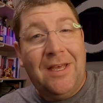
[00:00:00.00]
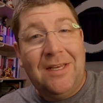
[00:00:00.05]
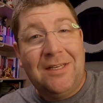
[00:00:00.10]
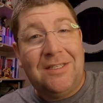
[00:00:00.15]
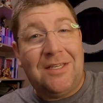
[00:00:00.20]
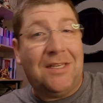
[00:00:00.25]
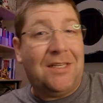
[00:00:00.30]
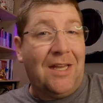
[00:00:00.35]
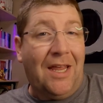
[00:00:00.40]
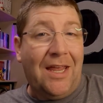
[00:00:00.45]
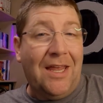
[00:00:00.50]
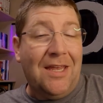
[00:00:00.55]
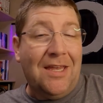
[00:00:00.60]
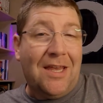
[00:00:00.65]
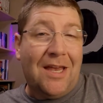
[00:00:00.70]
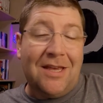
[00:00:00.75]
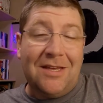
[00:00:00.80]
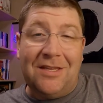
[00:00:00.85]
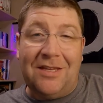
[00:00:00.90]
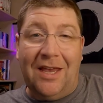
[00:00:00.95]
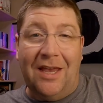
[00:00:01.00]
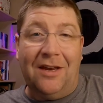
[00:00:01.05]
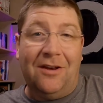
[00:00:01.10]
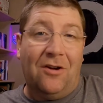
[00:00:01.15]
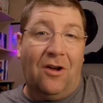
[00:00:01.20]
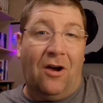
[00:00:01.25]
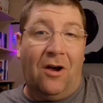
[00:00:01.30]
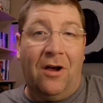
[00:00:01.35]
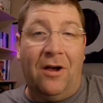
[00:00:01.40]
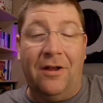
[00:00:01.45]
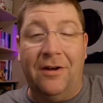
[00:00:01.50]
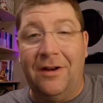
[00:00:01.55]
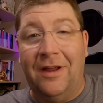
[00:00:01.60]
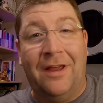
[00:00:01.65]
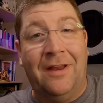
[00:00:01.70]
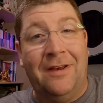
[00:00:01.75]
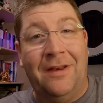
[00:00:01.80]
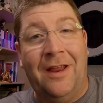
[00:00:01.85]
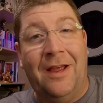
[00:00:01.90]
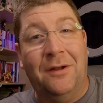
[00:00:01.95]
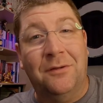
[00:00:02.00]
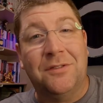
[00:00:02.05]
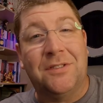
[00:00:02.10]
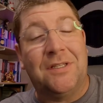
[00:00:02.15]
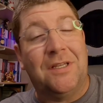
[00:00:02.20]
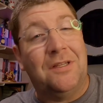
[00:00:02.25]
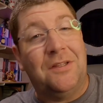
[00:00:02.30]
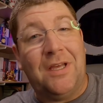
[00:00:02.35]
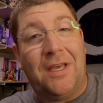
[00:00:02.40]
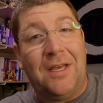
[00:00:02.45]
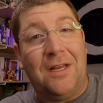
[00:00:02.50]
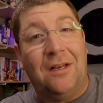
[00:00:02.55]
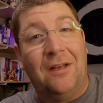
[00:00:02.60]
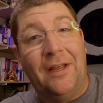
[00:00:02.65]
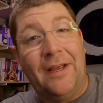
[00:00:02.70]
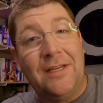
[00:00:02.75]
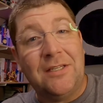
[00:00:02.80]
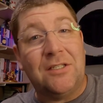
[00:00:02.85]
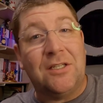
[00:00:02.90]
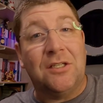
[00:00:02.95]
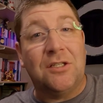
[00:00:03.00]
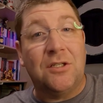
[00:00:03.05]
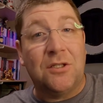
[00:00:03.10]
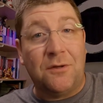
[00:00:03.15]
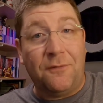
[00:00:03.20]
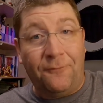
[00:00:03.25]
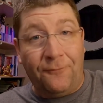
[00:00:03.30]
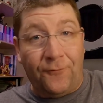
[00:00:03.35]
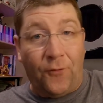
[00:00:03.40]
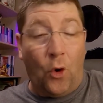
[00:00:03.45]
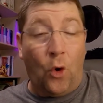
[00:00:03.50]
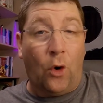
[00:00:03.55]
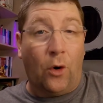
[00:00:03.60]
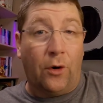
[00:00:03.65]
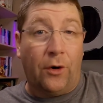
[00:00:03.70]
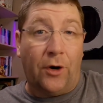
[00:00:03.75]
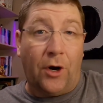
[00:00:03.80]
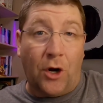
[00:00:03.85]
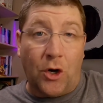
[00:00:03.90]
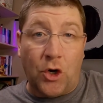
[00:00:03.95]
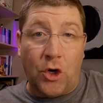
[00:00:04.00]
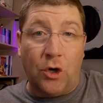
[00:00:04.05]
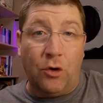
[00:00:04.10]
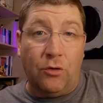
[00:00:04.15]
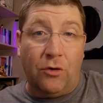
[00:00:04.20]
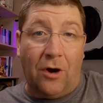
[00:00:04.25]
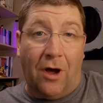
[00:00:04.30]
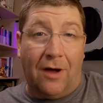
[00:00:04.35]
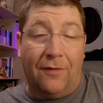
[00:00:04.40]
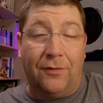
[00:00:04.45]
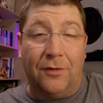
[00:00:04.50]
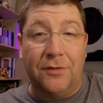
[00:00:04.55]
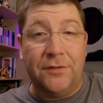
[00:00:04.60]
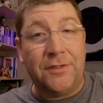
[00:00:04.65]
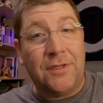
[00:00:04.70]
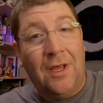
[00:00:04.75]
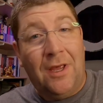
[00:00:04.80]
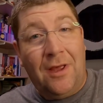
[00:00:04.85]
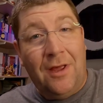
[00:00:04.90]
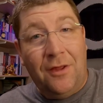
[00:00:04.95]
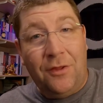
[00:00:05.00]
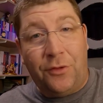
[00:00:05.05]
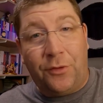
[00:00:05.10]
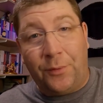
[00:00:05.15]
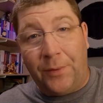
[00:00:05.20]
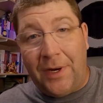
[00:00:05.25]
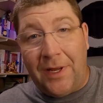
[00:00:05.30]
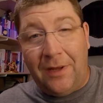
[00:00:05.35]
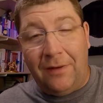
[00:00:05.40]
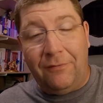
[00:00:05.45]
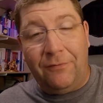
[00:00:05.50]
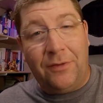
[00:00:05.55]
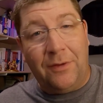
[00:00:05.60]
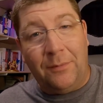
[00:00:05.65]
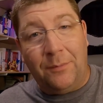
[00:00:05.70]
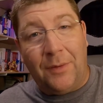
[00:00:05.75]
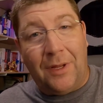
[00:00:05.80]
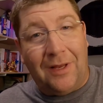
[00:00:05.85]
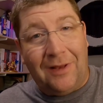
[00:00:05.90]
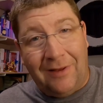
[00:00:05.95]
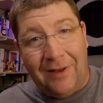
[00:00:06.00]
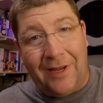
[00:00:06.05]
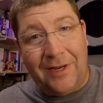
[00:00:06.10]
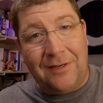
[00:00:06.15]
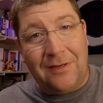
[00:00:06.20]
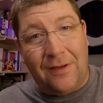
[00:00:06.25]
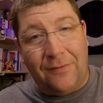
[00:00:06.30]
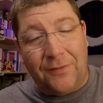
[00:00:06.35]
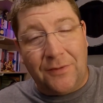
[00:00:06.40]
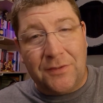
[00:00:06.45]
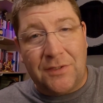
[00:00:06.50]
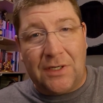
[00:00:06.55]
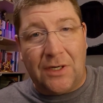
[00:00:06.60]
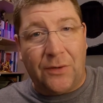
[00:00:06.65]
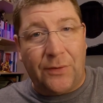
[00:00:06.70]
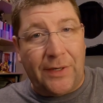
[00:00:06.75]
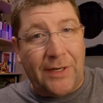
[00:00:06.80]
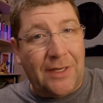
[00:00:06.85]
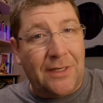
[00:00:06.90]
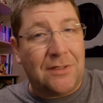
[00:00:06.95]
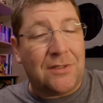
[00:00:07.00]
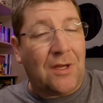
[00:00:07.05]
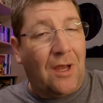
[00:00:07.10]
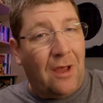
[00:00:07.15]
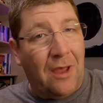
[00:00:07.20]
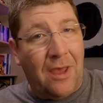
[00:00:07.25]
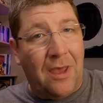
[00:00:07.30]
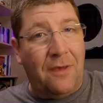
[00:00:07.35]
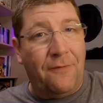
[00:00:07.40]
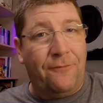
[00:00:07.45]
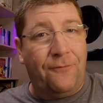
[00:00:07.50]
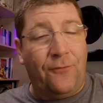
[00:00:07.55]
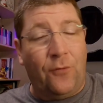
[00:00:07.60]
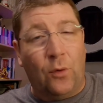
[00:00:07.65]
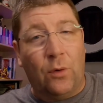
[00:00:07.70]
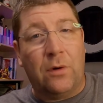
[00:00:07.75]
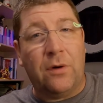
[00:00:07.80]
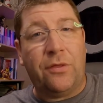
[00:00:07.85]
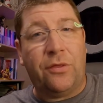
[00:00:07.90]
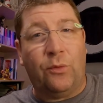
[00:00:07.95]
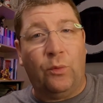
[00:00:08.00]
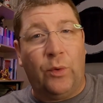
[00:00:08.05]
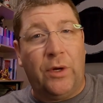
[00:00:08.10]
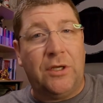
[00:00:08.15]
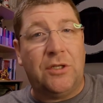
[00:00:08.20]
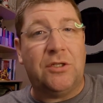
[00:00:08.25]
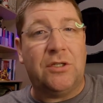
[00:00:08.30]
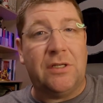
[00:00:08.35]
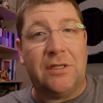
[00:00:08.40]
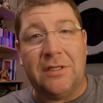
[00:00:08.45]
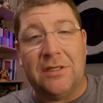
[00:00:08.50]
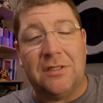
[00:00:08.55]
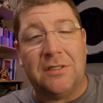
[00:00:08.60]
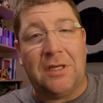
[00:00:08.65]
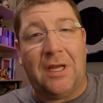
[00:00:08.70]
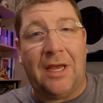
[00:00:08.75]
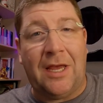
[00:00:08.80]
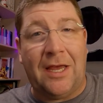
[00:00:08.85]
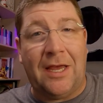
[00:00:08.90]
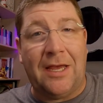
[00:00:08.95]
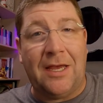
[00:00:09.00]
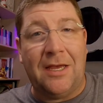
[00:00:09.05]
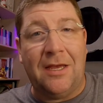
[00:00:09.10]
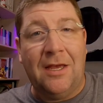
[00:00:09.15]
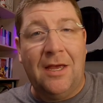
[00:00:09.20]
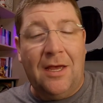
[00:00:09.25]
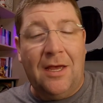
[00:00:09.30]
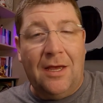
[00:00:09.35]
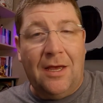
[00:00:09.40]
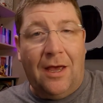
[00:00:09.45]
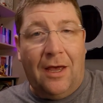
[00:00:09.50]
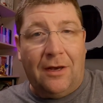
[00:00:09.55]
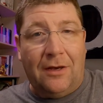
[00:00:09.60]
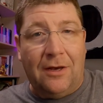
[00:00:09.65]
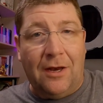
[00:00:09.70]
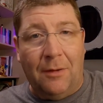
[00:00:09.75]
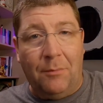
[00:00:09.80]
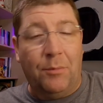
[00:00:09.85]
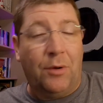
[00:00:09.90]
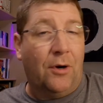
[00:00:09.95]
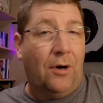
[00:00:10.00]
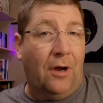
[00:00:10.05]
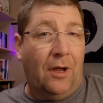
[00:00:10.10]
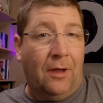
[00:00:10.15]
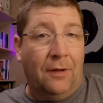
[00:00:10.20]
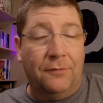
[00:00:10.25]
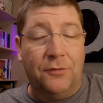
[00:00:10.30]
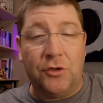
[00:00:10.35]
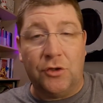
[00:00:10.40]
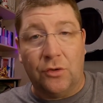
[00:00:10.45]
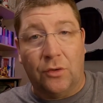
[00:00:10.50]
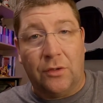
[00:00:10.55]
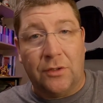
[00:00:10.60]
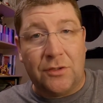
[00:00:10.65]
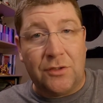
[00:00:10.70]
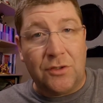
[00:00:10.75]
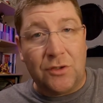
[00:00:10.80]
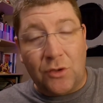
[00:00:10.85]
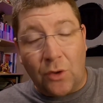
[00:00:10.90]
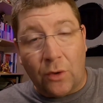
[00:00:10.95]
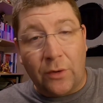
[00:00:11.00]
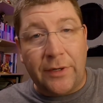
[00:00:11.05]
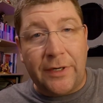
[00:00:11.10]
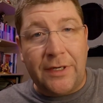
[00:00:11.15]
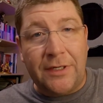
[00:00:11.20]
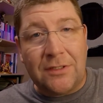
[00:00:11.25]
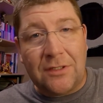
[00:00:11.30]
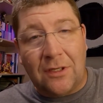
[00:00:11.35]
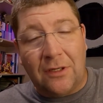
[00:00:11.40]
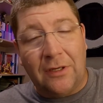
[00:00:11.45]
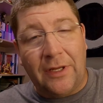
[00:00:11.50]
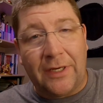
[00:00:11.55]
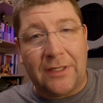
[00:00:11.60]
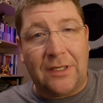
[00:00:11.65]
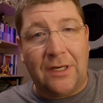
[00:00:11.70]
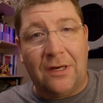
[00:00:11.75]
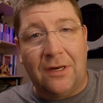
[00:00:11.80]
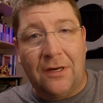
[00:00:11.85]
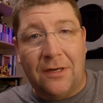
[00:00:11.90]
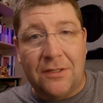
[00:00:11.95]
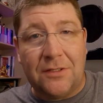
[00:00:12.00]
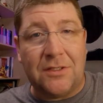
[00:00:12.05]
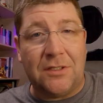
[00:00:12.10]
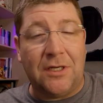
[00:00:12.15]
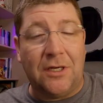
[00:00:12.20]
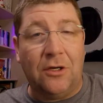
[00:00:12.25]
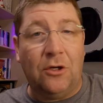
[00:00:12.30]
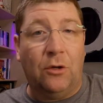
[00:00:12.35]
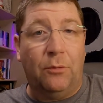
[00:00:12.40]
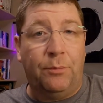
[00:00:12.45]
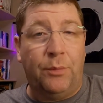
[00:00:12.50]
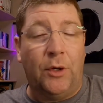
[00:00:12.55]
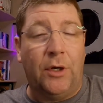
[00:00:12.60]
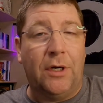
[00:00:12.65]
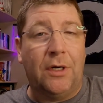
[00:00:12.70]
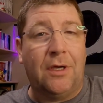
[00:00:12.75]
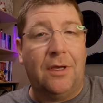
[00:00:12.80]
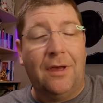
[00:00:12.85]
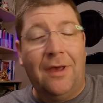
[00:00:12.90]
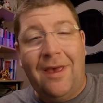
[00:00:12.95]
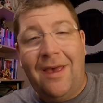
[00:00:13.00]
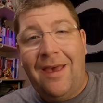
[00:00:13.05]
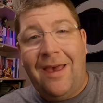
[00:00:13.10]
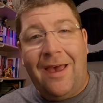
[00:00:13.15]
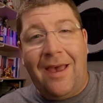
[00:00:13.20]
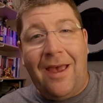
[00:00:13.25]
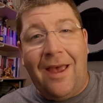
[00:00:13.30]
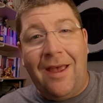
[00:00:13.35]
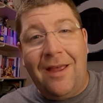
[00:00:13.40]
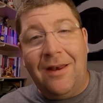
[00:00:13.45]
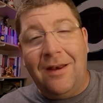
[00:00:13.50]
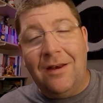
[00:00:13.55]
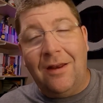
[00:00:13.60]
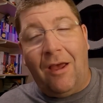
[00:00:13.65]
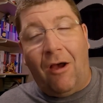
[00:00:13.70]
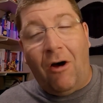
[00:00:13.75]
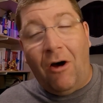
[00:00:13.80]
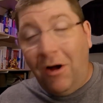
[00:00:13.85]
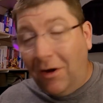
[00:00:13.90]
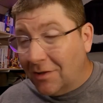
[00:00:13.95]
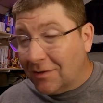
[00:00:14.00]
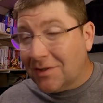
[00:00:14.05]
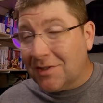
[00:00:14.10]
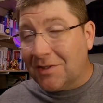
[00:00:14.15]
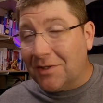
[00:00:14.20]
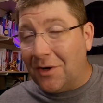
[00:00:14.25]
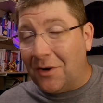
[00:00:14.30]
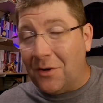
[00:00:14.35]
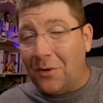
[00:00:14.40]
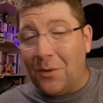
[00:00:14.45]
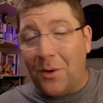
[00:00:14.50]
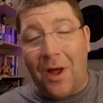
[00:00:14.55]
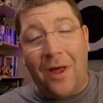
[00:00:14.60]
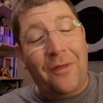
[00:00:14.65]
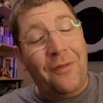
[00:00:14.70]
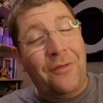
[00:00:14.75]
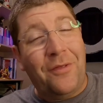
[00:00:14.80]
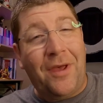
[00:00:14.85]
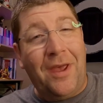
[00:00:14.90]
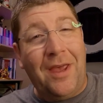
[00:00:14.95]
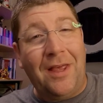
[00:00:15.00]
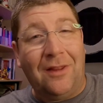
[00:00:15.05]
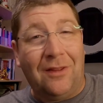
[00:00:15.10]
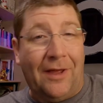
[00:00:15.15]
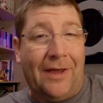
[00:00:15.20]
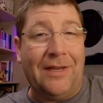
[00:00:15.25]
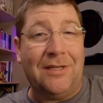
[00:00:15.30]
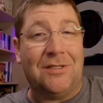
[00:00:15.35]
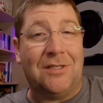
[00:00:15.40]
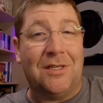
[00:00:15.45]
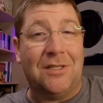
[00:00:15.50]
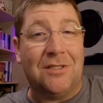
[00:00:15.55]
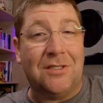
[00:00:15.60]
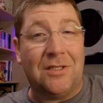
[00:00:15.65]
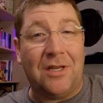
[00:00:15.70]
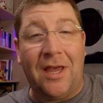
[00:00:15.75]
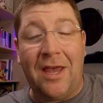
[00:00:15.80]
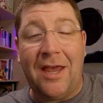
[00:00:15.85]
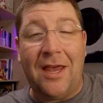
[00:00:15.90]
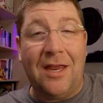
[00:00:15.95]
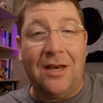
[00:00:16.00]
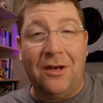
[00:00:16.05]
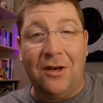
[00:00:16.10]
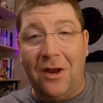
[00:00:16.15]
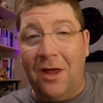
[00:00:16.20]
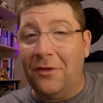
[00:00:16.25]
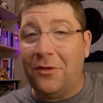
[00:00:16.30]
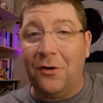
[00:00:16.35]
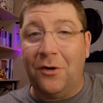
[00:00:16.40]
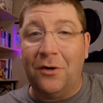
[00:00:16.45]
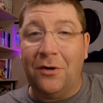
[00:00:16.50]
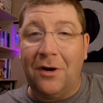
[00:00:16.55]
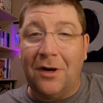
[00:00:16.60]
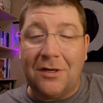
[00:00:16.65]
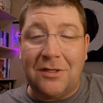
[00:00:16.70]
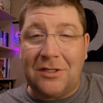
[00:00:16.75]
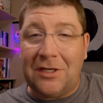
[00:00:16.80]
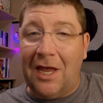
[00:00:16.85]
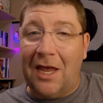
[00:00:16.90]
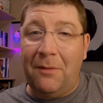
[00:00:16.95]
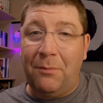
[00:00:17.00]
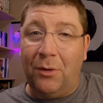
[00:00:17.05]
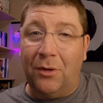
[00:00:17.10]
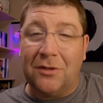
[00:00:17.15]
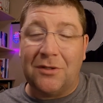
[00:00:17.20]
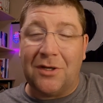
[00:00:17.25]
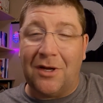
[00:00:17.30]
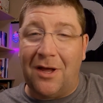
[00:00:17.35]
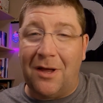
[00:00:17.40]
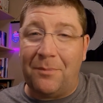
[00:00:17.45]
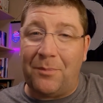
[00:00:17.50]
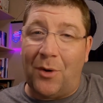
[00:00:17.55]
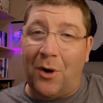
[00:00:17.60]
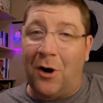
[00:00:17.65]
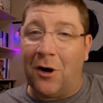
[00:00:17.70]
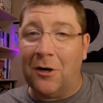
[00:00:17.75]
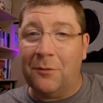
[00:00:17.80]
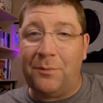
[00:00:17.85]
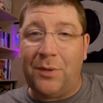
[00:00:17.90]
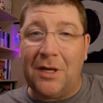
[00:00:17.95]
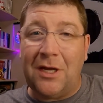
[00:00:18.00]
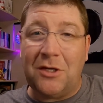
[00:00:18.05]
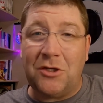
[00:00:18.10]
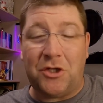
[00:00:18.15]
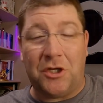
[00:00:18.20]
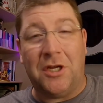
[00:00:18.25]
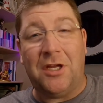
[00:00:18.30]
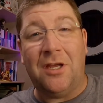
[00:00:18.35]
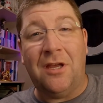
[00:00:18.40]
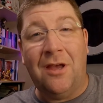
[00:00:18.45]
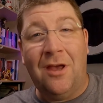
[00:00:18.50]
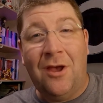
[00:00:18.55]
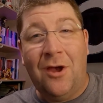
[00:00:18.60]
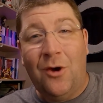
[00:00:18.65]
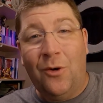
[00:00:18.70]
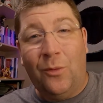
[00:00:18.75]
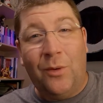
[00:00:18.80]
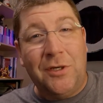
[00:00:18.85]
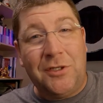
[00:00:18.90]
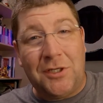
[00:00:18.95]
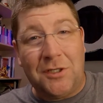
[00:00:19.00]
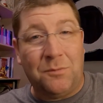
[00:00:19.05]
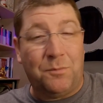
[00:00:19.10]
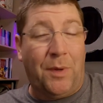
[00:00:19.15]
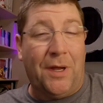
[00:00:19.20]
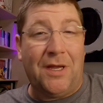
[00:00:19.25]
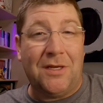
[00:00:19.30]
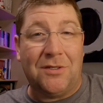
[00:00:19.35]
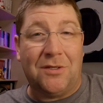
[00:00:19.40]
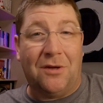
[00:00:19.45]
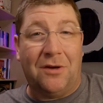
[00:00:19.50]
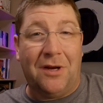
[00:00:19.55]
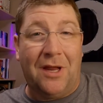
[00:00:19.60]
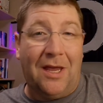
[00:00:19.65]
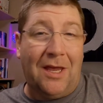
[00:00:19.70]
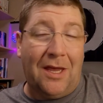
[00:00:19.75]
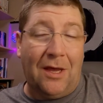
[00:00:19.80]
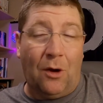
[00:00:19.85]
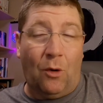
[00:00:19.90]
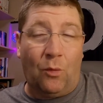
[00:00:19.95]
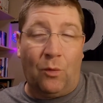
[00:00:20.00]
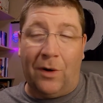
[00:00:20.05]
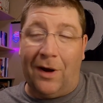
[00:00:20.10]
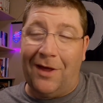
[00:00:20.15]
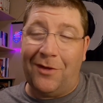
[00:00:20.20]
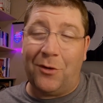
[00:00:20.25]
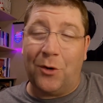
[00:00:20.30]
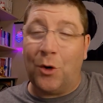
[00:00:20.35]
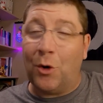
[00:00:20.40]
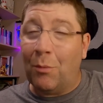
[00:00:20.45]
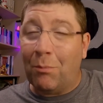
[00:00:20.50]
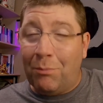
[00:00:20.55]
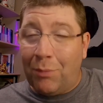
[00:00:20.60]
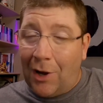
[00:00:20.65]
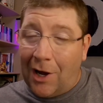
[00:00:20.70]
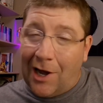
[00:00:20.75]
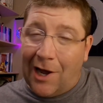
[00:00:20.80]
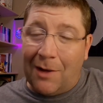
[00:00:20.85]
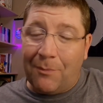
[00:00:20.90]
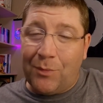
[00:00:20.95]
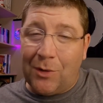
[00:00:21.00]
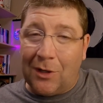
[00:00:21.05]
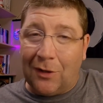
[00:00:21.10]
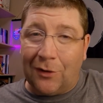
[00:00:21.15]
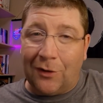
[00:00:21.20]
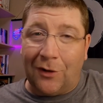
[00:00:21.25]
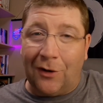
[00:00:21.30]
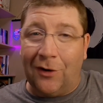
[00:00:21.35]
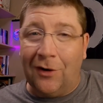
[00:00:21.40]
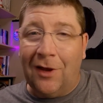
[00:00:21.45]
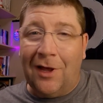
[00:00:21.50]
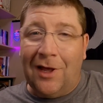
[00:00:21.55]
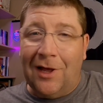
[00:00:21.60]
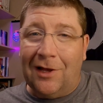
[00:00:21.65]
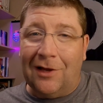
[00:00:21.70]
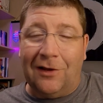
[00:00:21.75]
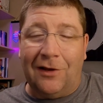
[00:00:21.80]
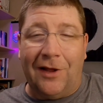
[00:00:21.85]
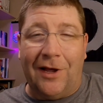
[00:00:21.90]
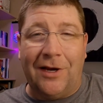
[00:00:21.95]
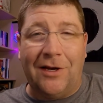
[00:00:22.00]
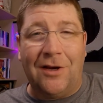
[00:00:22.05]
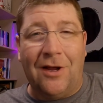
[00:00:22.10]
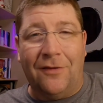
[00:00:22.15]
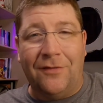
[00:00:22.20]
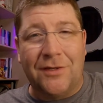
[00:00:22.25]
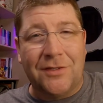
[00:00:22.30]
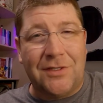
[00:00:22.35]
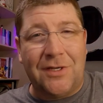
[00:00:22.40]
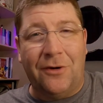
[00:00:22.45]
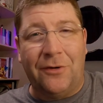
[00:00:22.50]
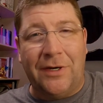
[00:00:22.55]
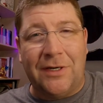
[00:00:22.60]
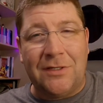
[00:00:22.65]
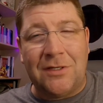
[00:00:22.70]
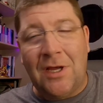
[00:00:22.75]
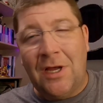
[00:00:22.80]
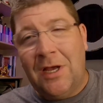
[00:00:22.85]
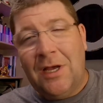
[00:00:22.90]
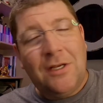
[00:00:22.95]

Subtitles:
Today, Yen On announced that they had licensed 4 new novels, 3 of them light novel series, a fourth, which is a number of short stories collected in a single book, and also they licensed another tabletop RPG, which is based on a rather popular light novel series.